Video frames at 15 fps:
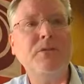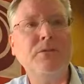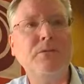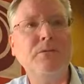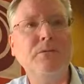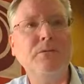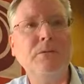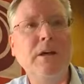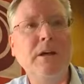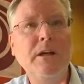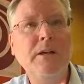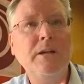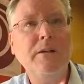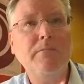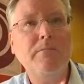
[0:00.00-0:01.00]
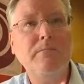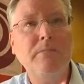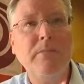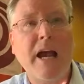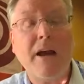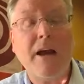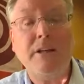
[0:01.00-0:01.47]
to
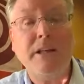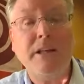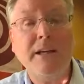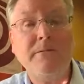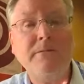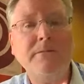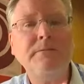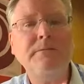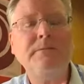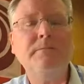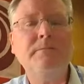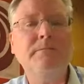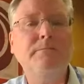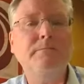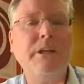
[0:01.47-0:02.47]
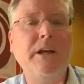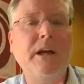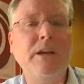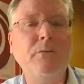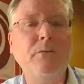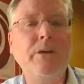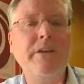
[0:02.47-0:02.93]
have a life
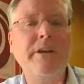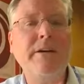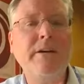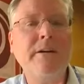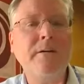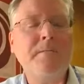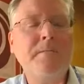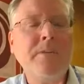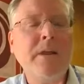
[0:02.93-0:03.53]
beyond where they are.